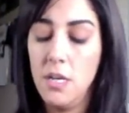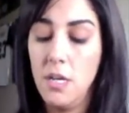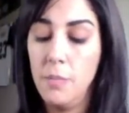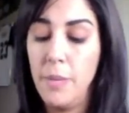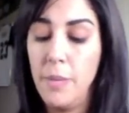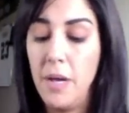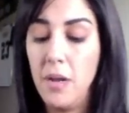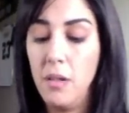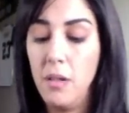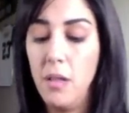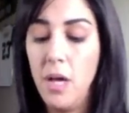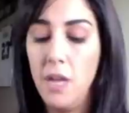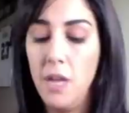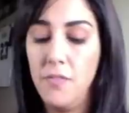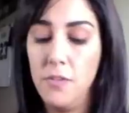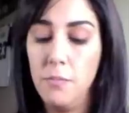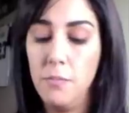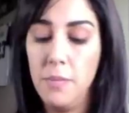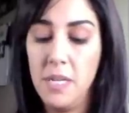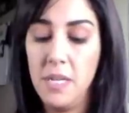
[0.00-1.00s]
about a
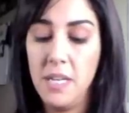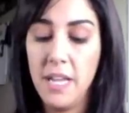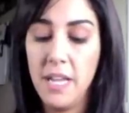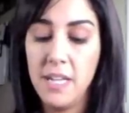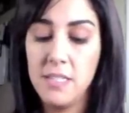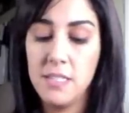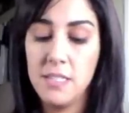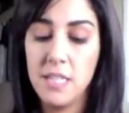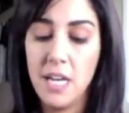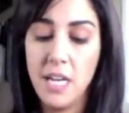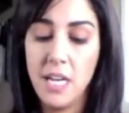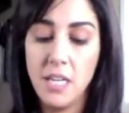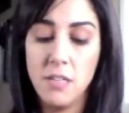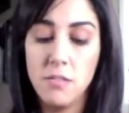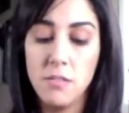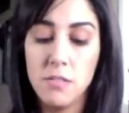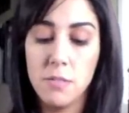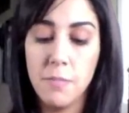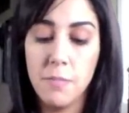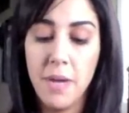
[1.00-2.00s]
lot of them. But next I
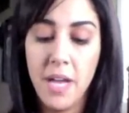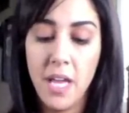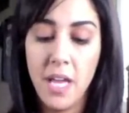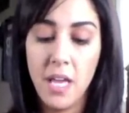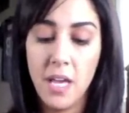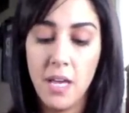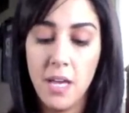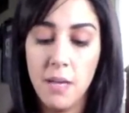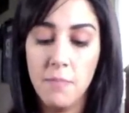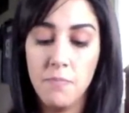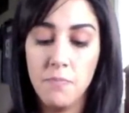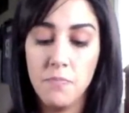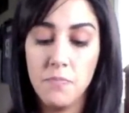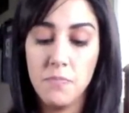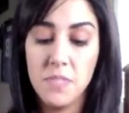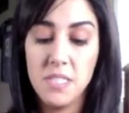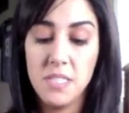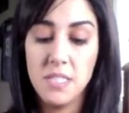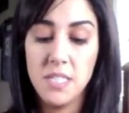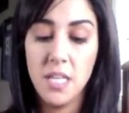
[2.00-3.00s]
use my
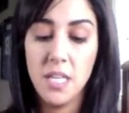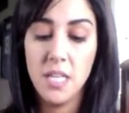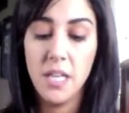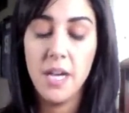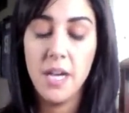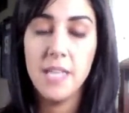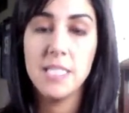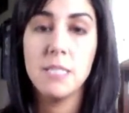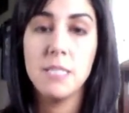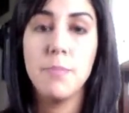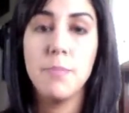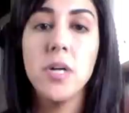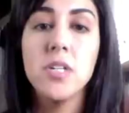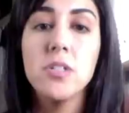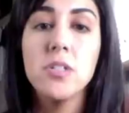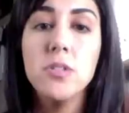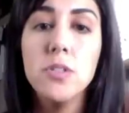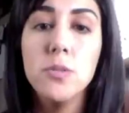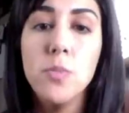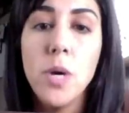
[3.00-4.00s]
Stila
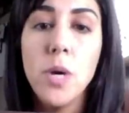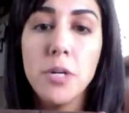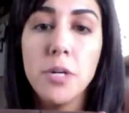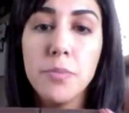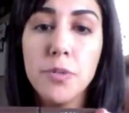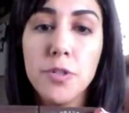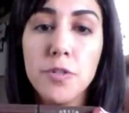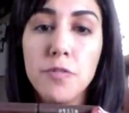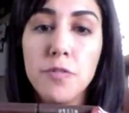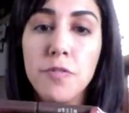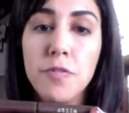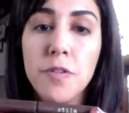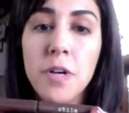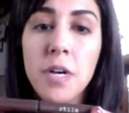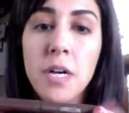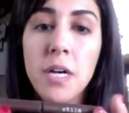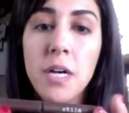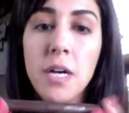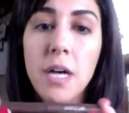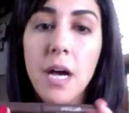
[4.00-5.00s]
Sparkle Waterproof
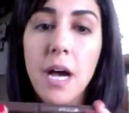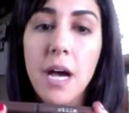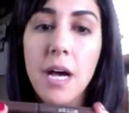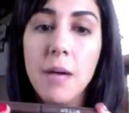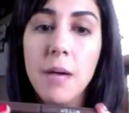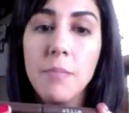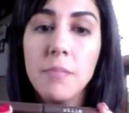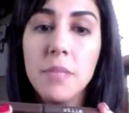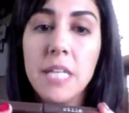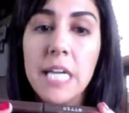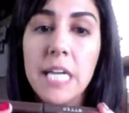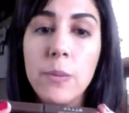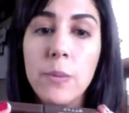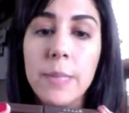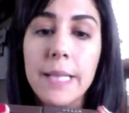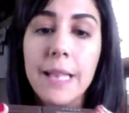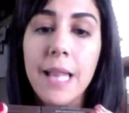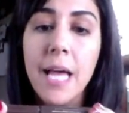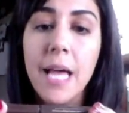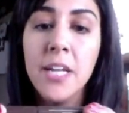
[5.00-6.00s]

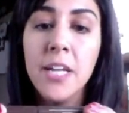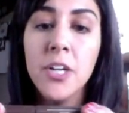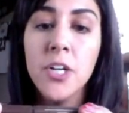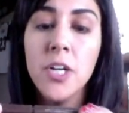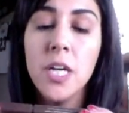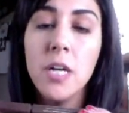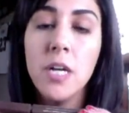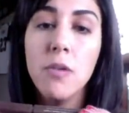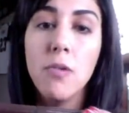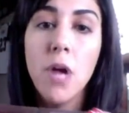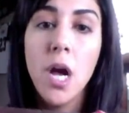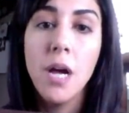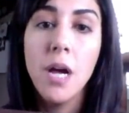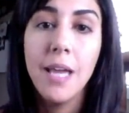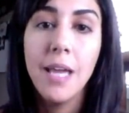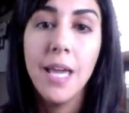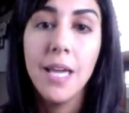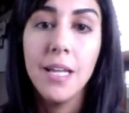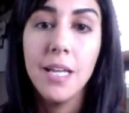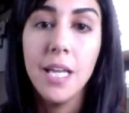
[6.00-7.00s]
Liquid Liner in
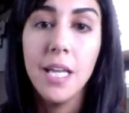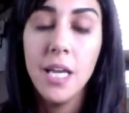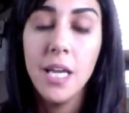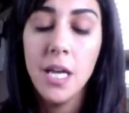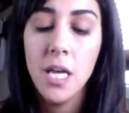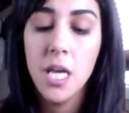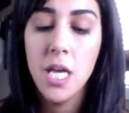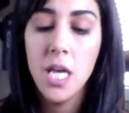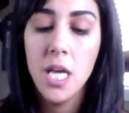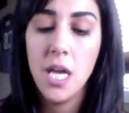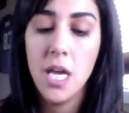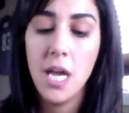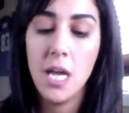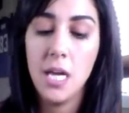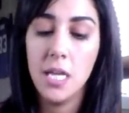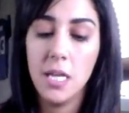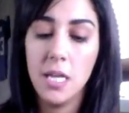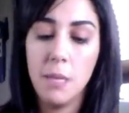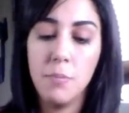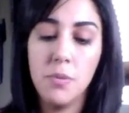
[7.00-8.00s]
Rock Candy,
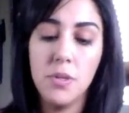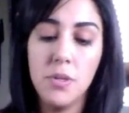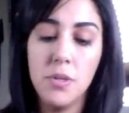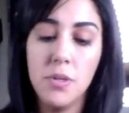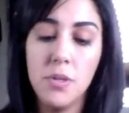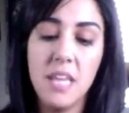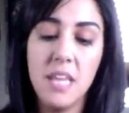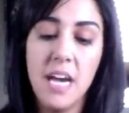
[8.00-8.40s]
and I put